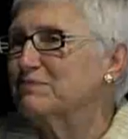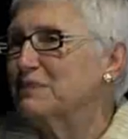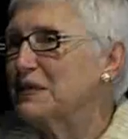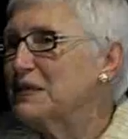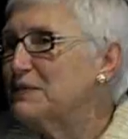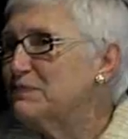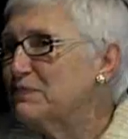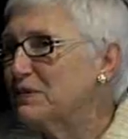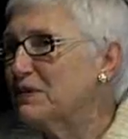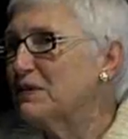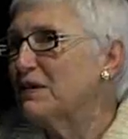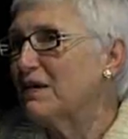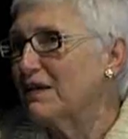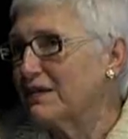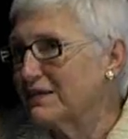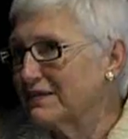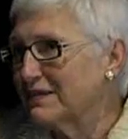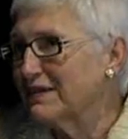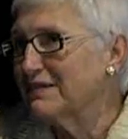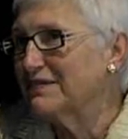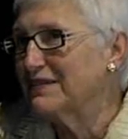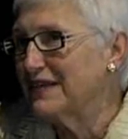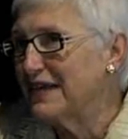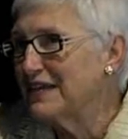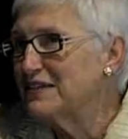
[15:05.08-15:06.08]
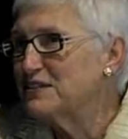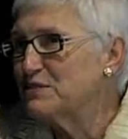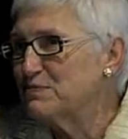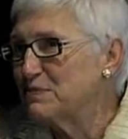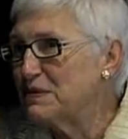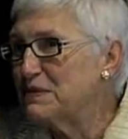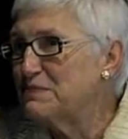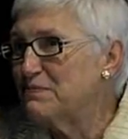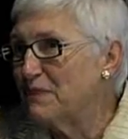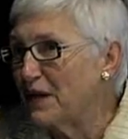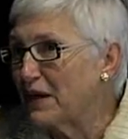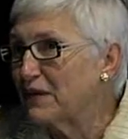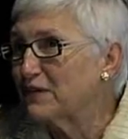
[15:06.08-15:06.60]
people tend to
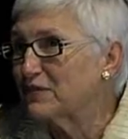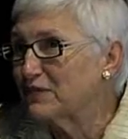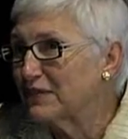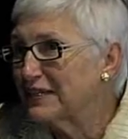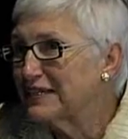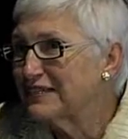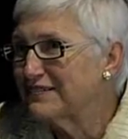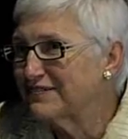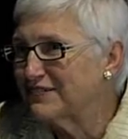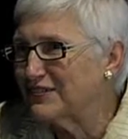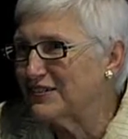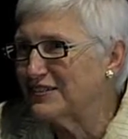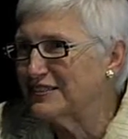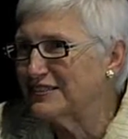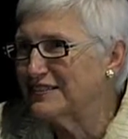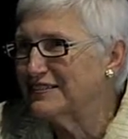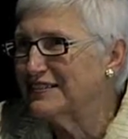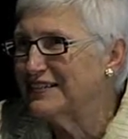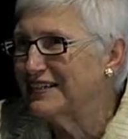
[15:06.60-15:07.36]
be monolingual.